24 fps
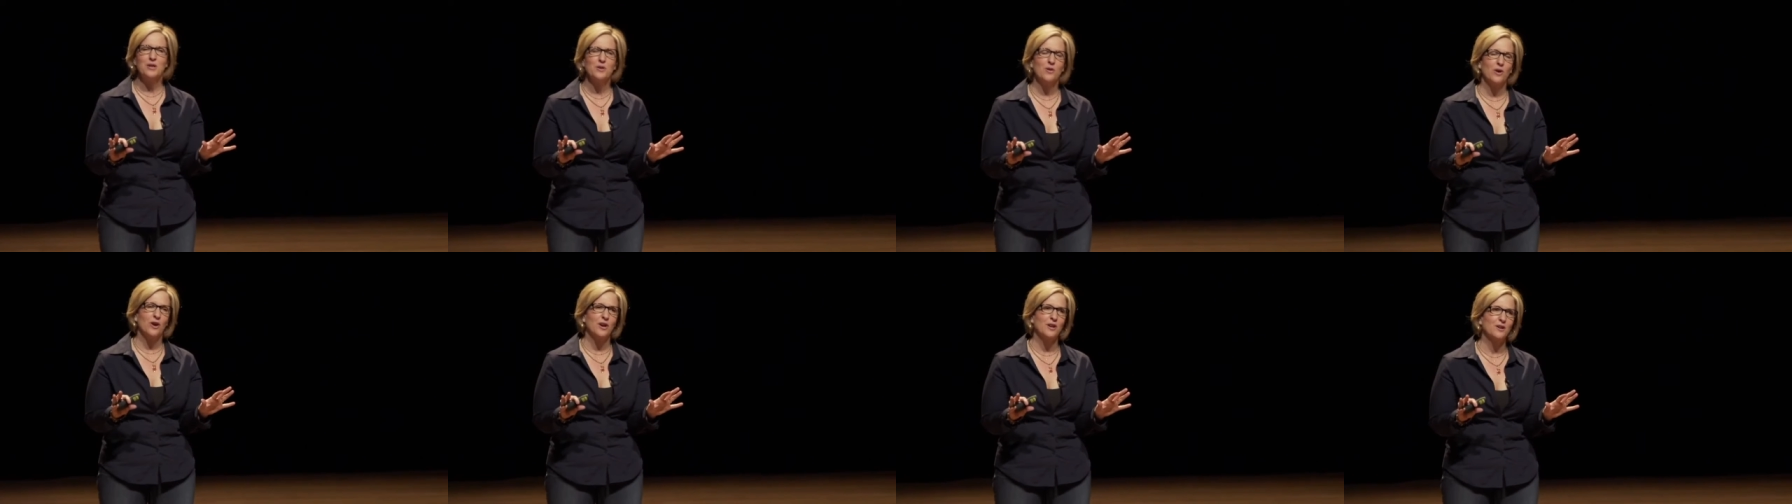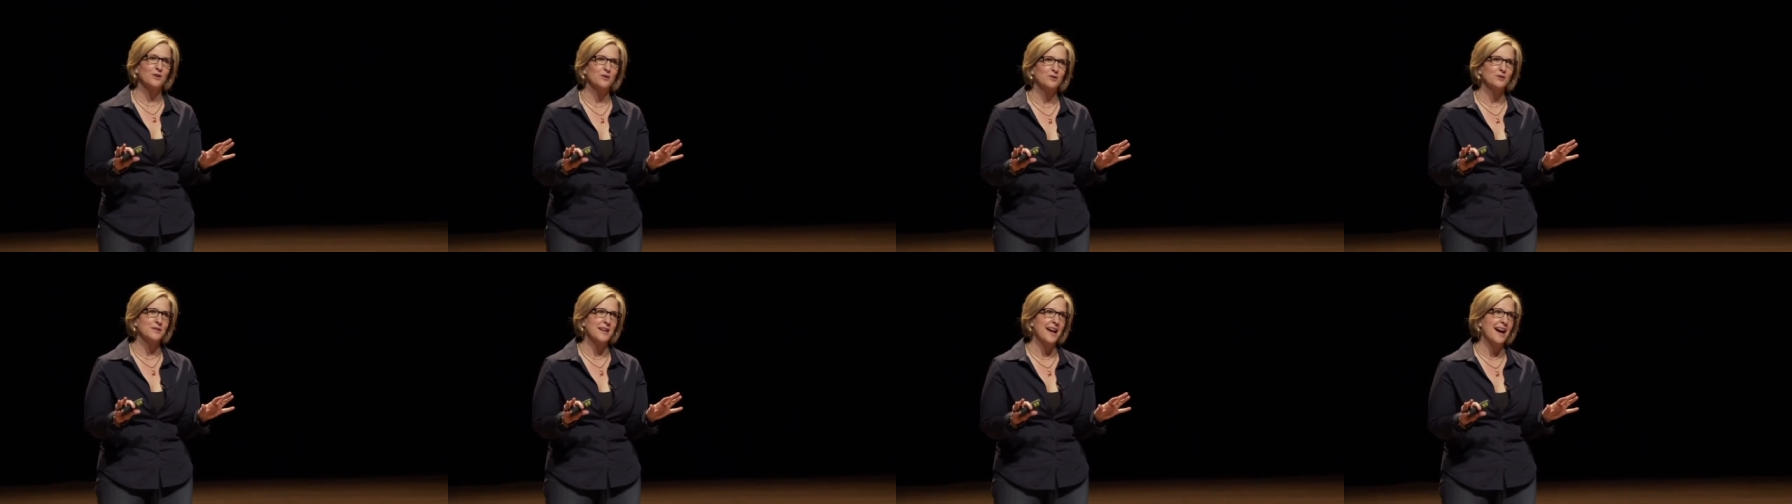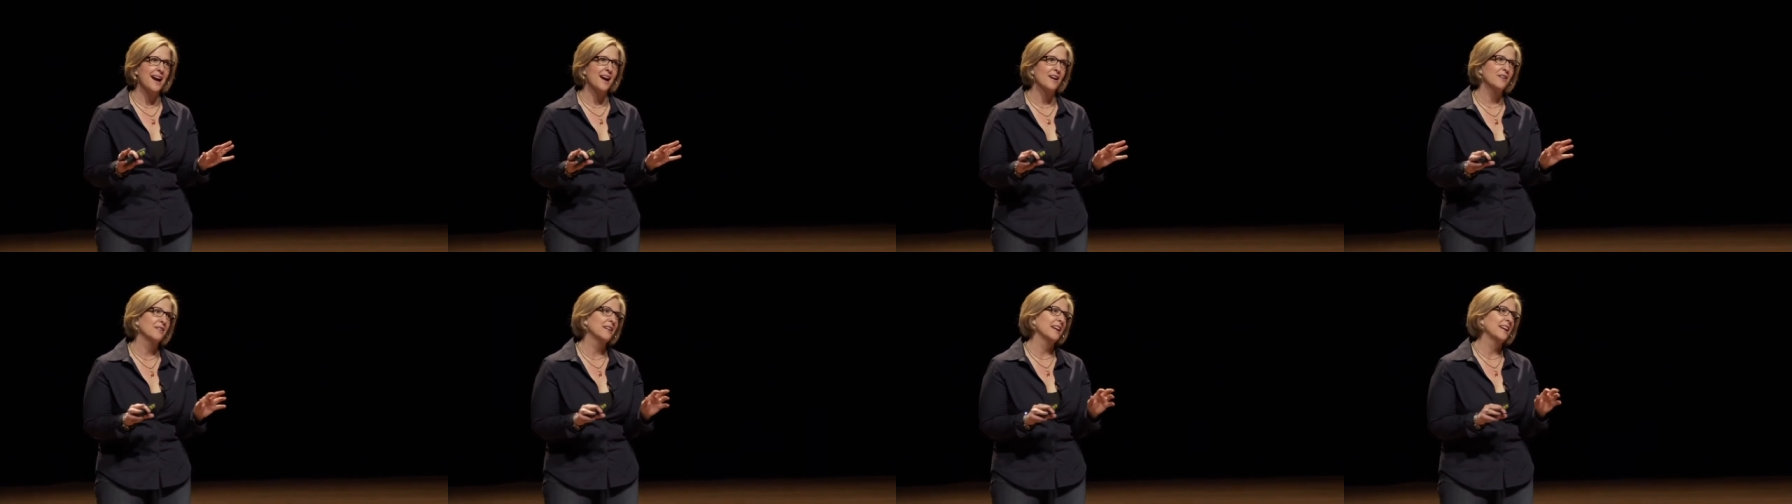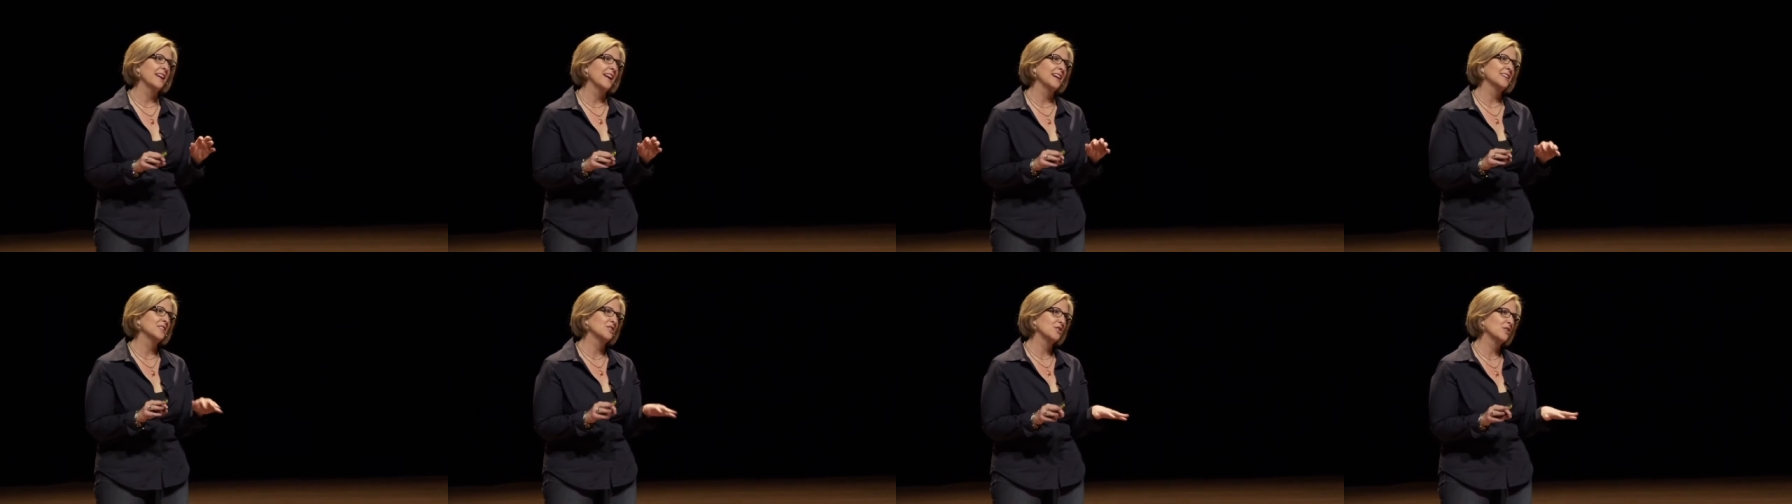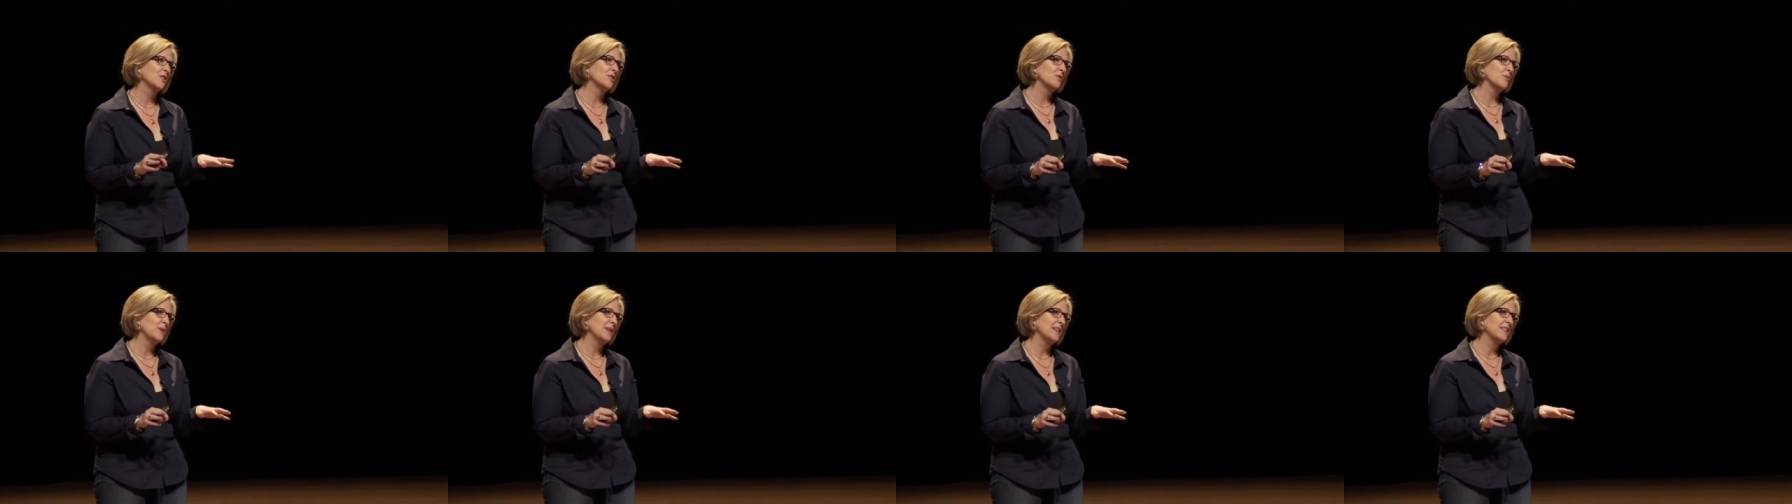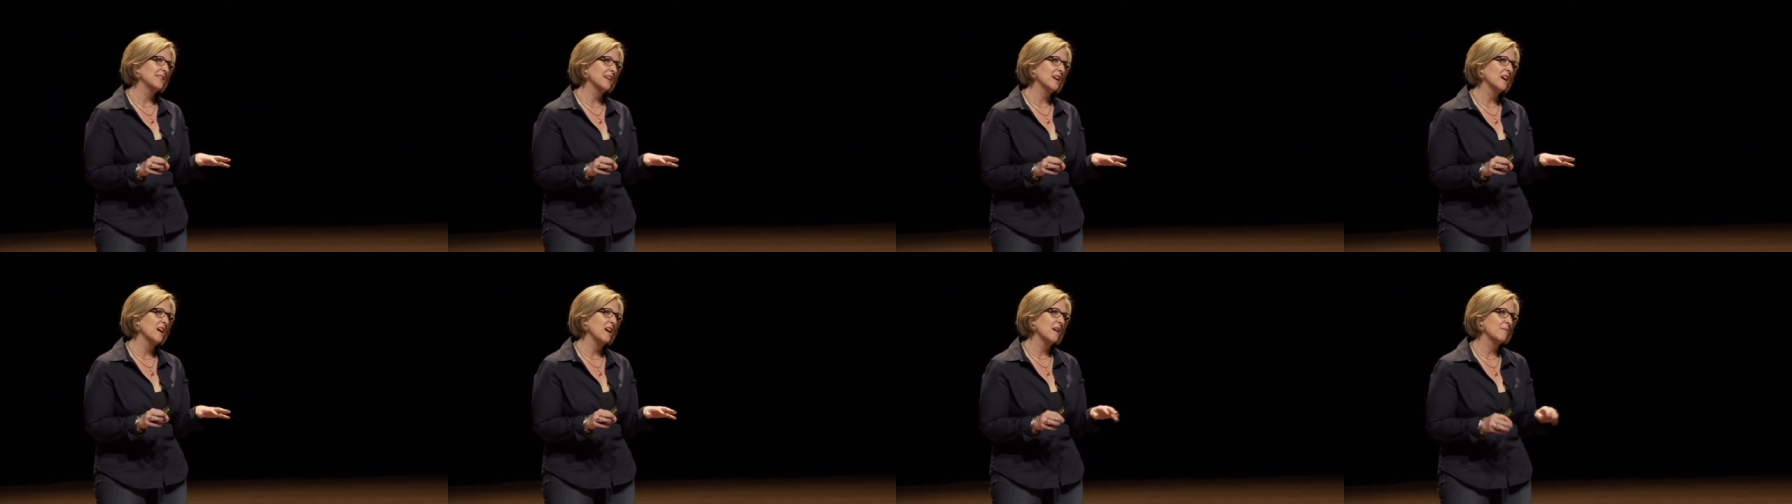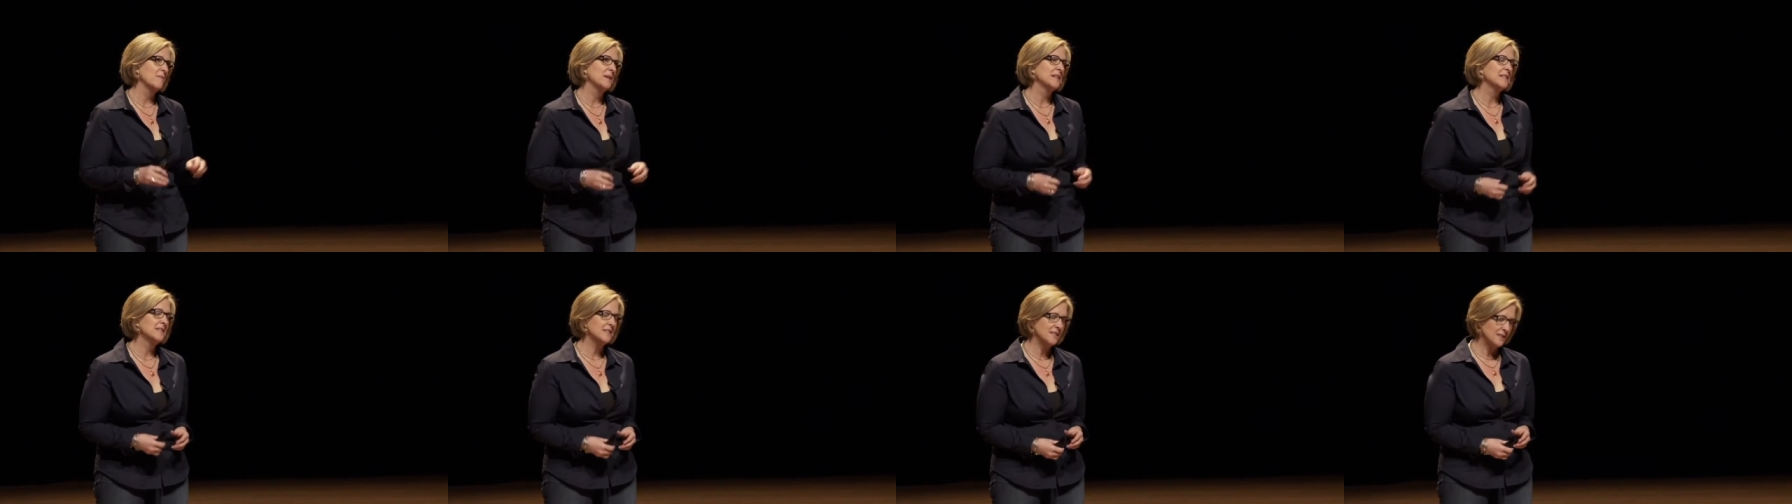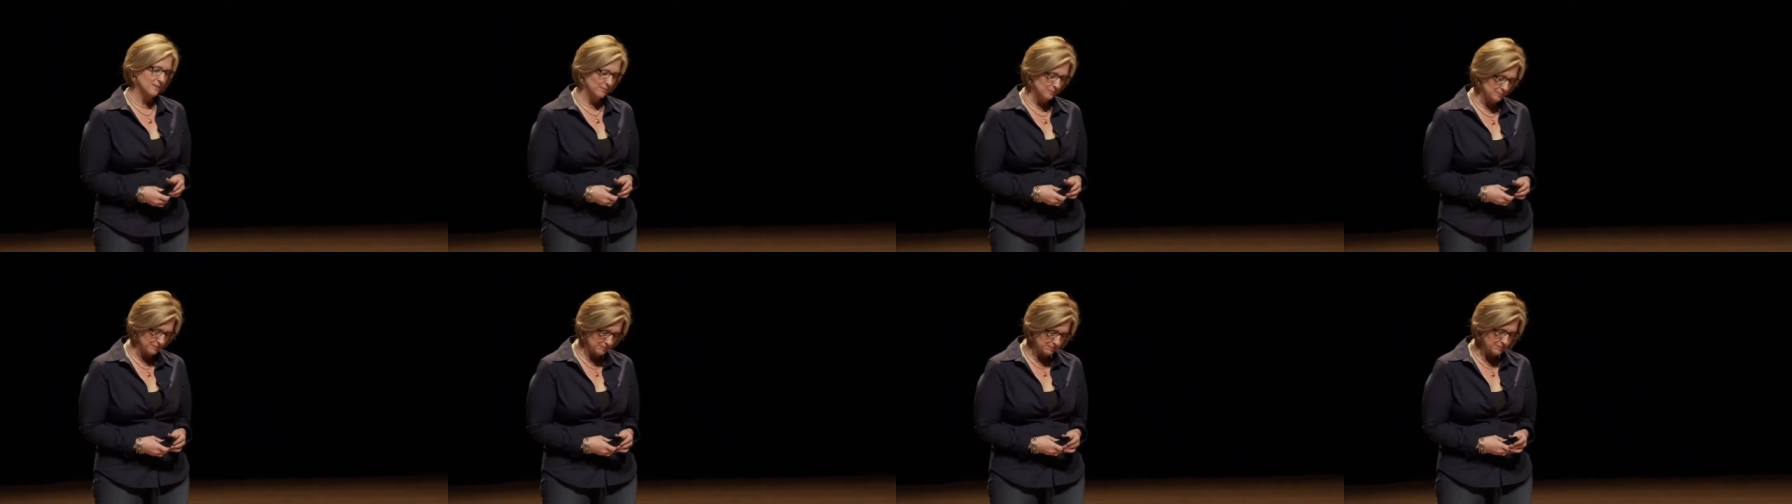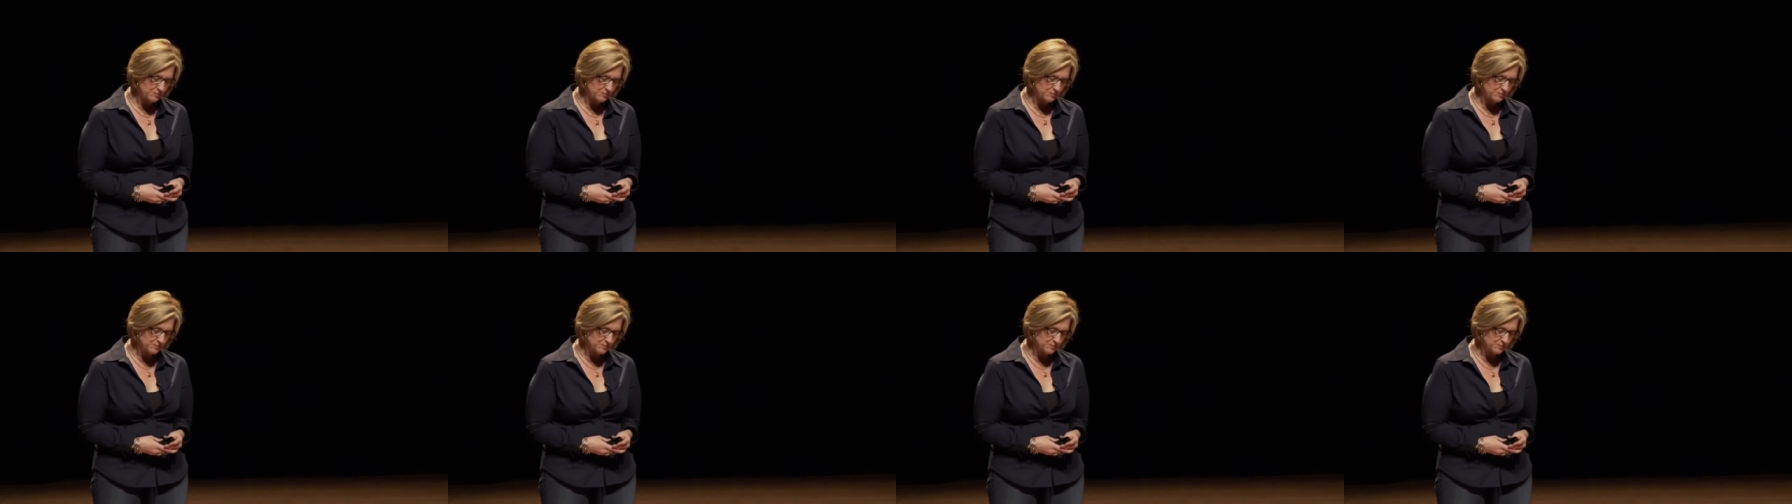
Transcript: new articles out, and I started reading the comments.